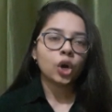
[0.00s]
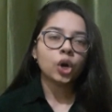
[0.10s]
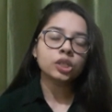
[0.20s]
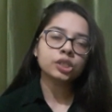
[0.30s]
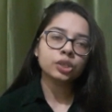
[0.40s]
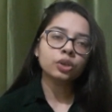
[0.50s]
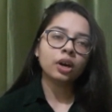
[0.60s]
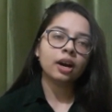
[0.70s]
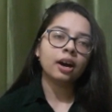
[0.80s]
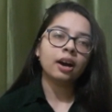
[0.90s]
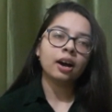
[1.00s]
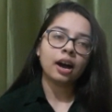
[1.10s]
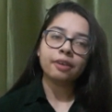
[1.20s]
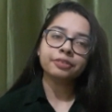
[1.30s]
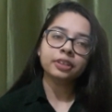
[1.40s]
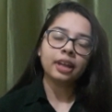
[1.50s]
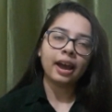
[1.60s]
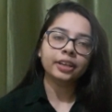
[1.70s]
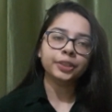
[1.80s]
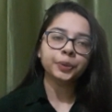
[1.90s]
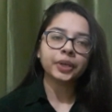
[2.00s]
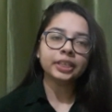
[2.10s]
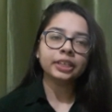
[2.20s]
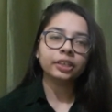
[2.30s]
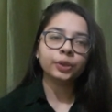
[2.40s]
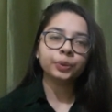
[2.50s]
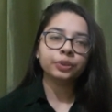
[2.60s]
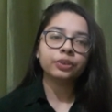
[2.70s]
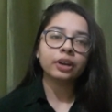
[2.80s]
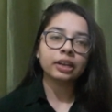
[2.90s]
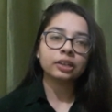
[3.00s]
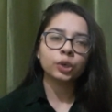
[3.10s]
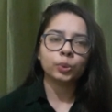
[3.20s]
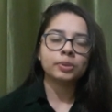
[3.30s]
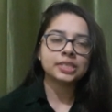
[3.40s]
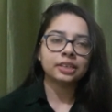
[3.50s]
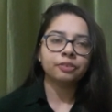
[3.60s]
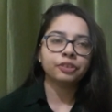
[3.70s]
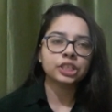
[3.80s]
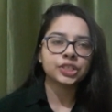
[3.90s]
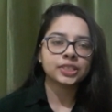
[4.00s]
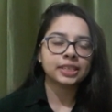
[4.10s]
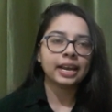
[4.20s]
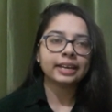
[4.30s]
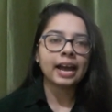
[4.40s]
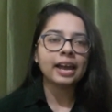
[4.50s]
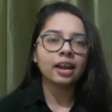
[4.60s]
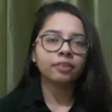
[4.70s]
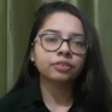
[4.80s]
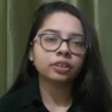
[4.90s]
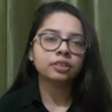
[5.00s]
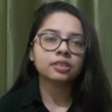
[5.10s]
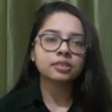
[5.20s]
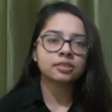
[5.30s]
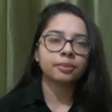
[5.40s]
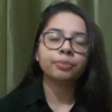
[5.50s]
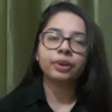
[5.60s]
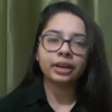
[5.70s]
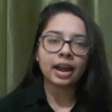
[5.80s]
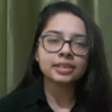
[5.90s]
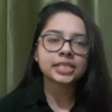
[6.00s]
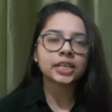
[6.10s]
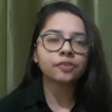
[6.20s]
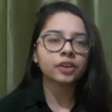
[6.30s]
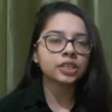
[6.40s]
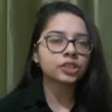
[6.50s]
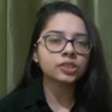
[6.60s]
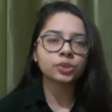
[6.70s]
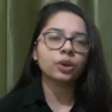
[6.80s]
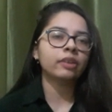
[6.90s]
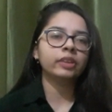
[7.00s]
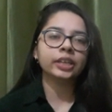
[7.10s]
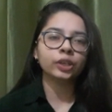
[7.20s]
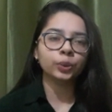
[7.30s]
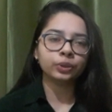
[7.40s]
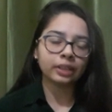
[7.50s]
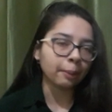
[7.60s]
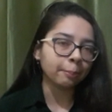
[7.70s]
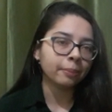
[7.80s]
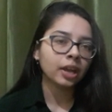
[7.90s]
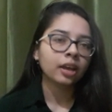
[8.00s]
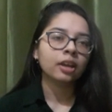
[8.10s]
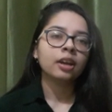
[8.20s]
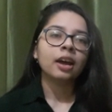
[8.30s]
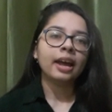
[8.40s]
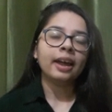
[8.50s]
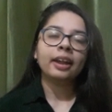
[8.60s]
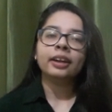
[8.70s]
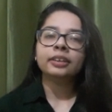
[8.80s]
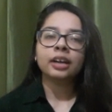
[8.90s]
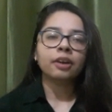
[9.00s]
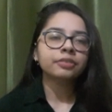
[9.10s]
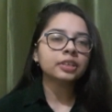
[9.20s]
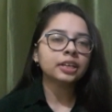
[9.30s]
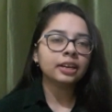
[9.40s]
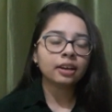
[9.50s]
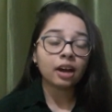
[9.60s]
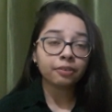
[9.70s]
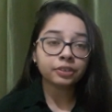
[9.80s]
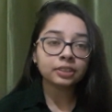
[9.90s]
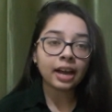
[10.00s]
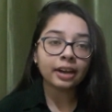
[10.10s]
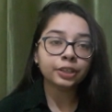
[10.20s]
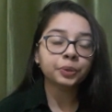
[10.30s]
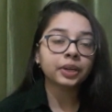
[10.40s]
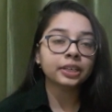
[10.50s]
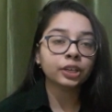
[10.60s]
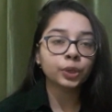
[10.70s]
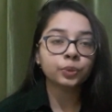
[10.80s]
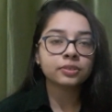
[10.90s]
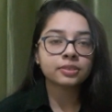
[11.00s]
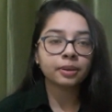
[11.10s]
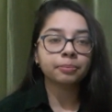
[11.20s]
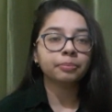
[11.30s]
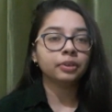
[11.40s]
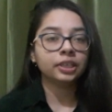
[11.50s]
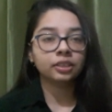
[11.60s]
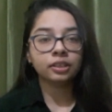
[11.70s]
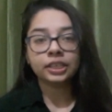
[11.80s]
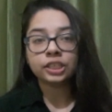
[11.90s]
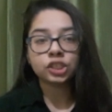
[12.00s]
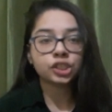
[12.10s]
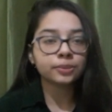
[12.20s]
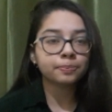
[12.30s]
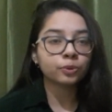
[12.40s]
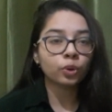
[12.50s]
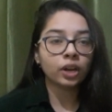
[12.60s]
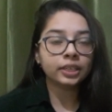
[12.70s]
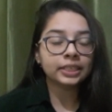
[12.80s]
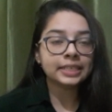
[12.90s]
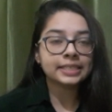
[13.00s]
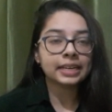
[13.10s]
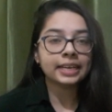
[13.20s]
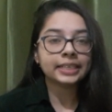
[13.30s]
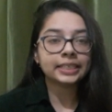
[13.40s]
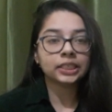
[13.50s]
Also, after that you can include your global certifications, like I have done some Red Hat certifications, so I will include them. And after that you can include some leadership qualities, like